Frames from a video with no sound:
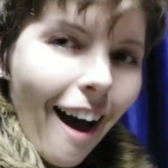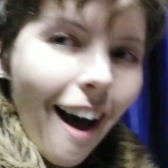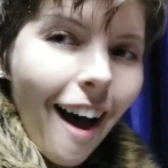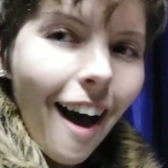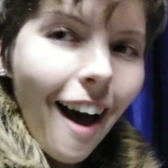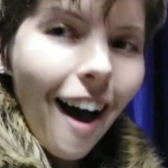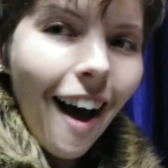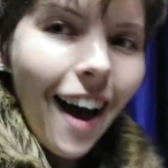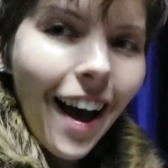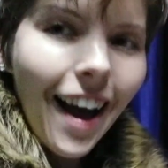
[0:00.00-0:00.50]

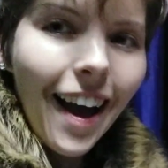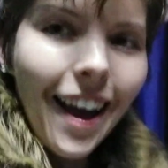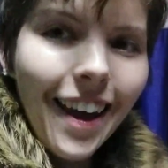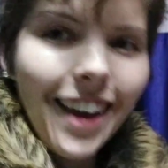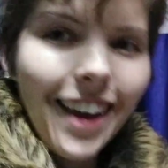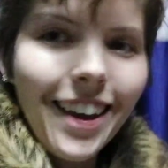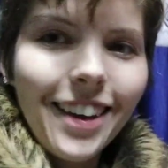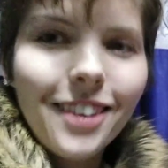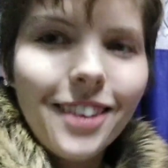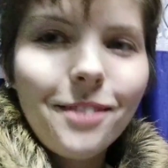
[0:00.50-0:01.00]

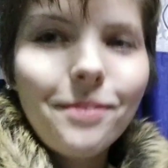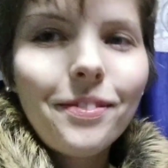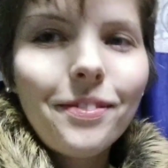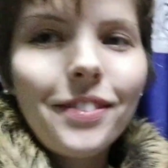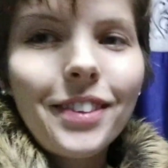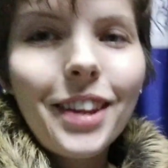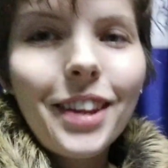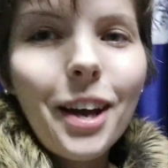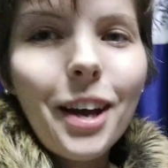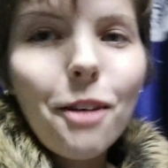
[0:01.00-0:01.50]
I.
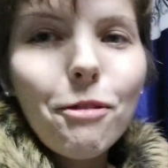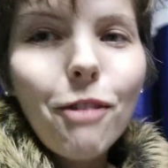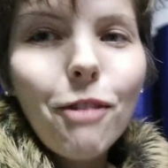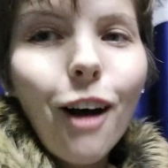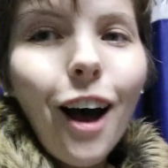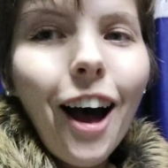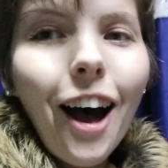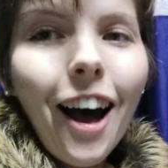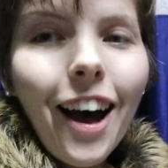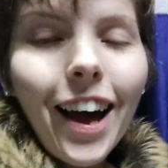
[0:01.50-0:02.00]
Now for
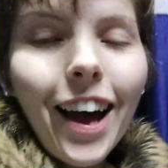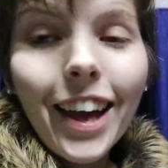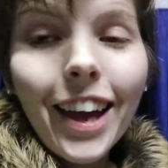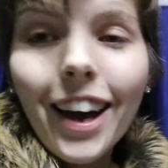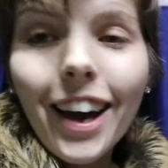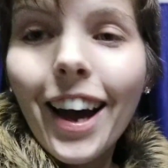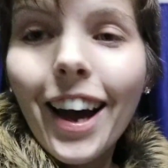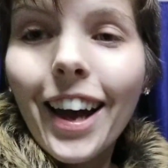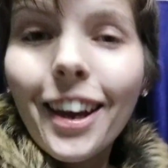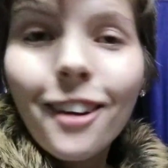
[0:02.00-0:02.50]

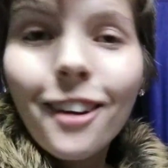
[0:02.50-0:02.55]
I